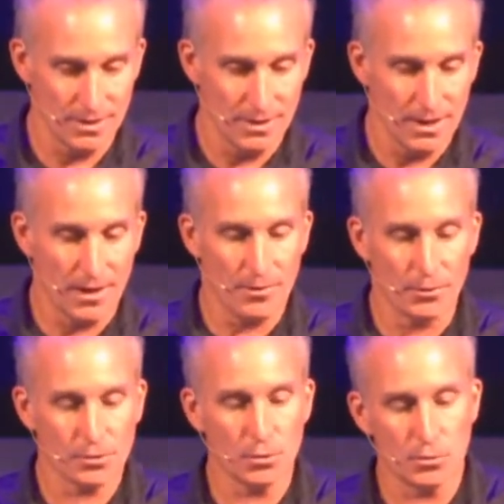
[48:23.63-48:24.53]
And
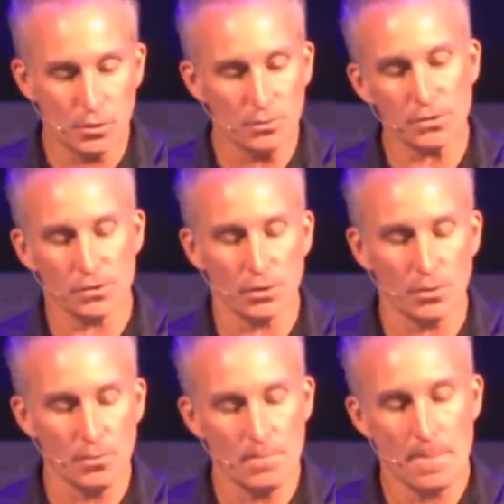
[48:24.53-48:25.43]
those who do
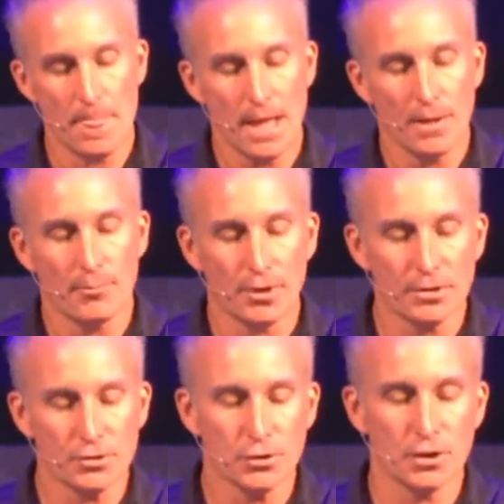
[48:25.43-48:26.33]
so
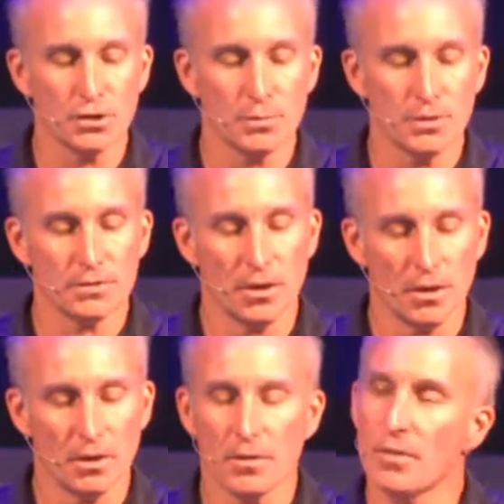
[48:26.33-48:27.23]
bring judgment
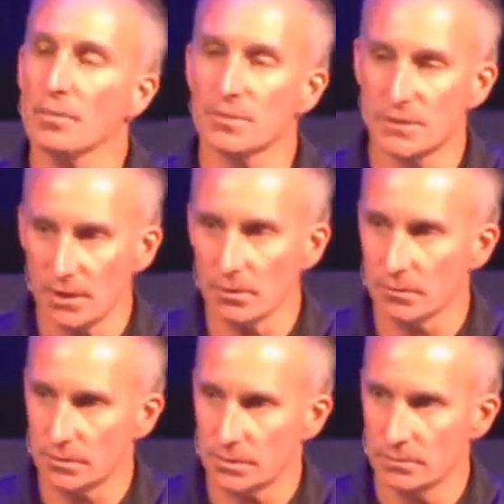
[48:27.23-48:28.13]
on
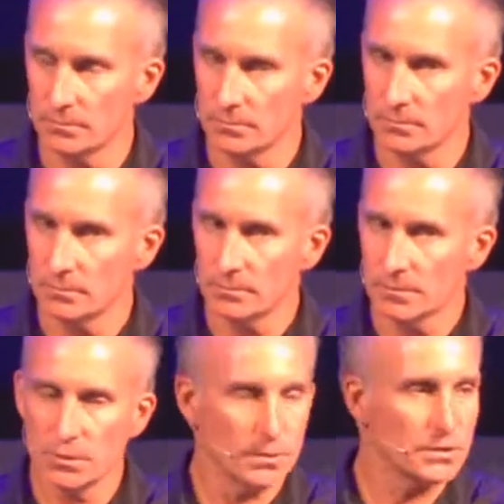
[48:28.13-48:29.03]
themselves.
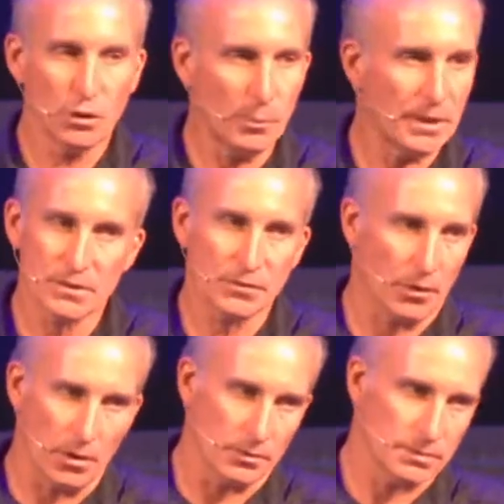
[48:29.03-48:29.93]
So it's nobody's
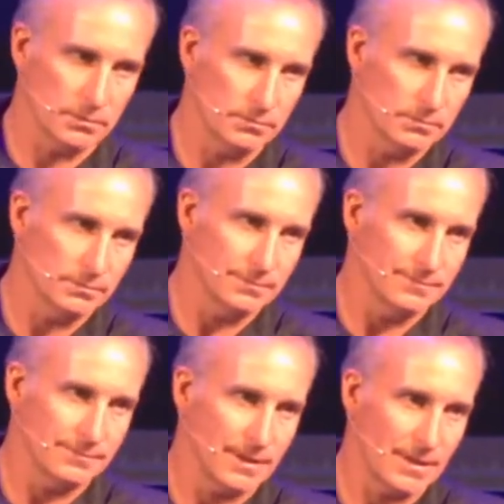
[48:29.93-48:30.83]
fault,
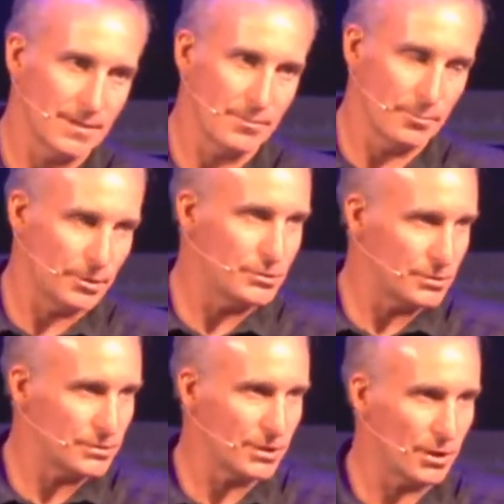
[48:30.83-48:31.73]
okay? But
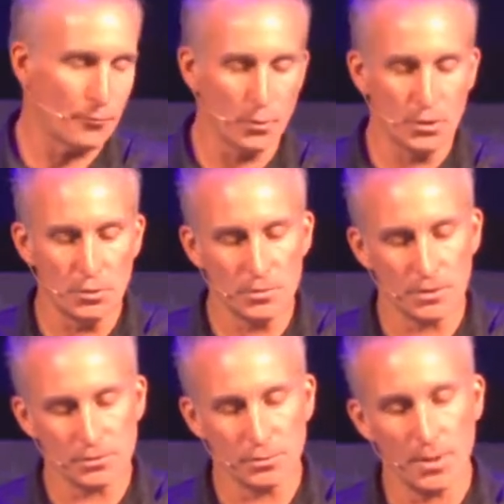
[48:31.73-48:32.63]
yourself, when you
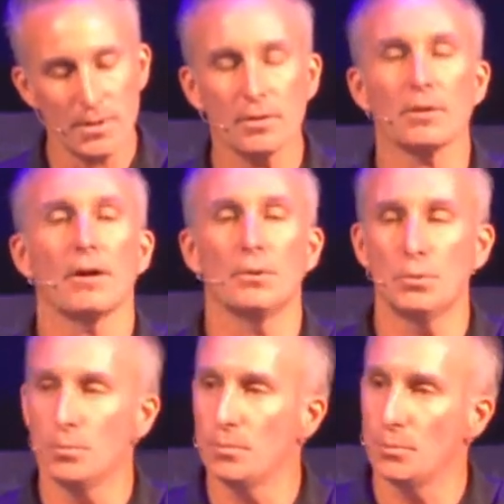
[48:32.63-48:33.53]
disobey the law and you,
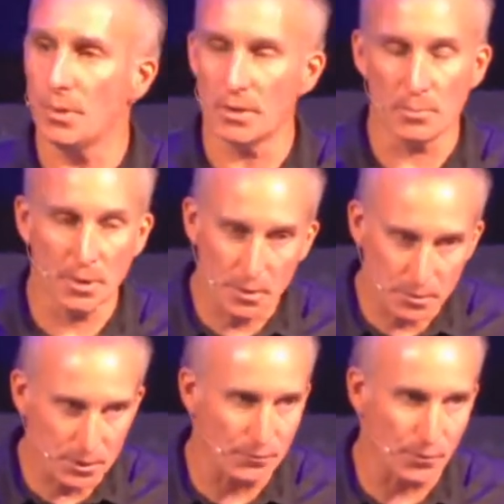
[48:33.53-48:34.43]
you pay the
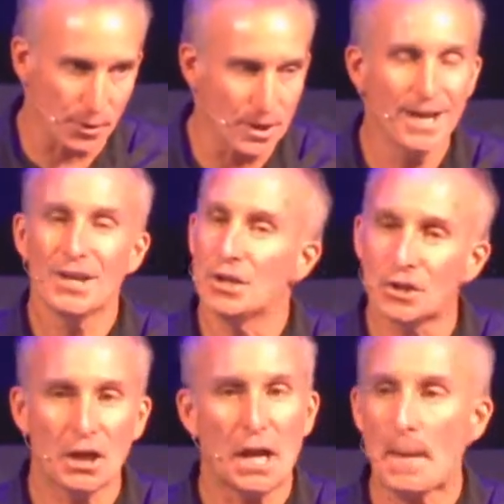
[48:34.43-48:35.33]
penalty for it, you
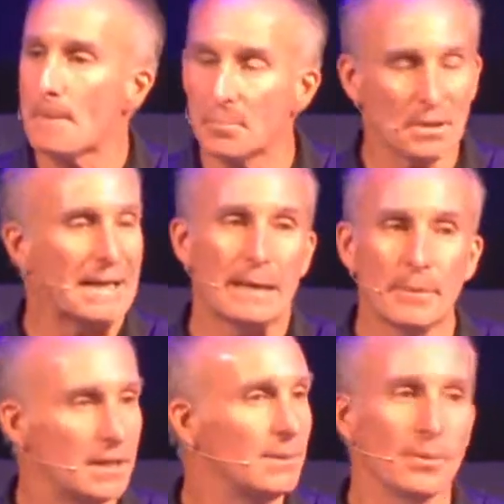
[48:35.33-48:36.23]
can't blame
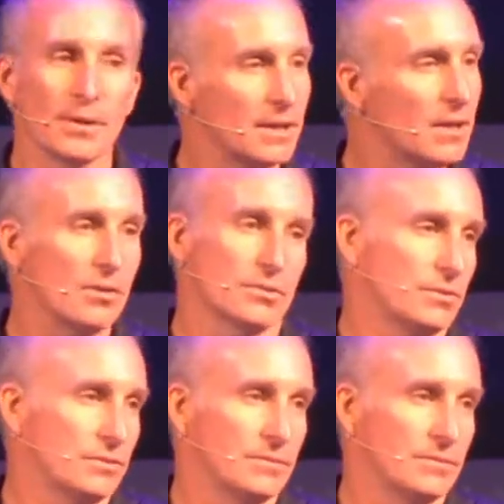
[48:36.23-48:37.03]
anybody else.